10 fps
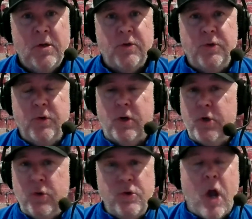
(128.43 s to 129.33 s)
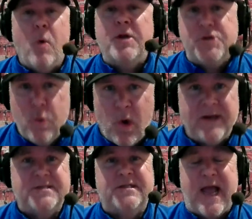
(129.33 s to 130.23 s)
You know what you
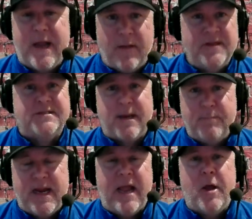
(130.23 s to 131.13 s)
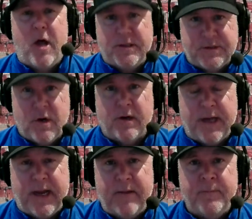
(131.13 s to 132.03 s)
want to say on this NBA All-Star
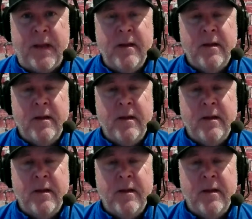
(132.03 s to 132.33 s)
game.